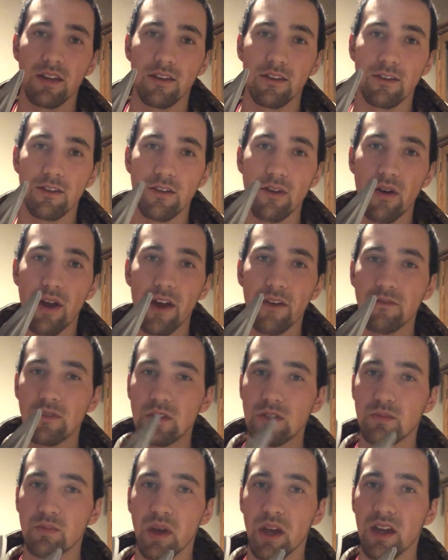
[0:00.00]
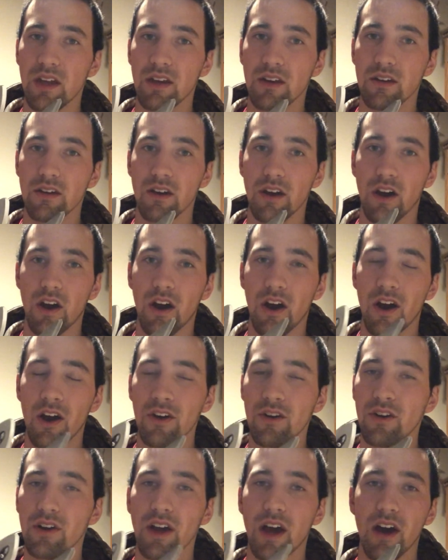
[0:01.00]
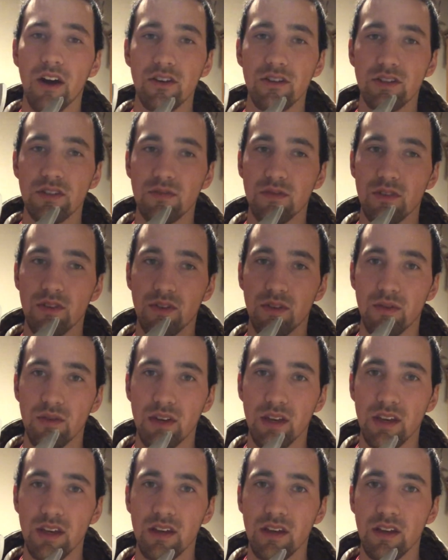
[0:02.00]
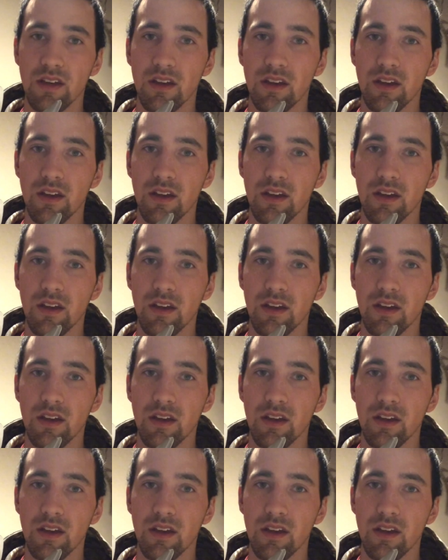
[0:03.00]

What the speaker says: You don't have to spend $100 for 3.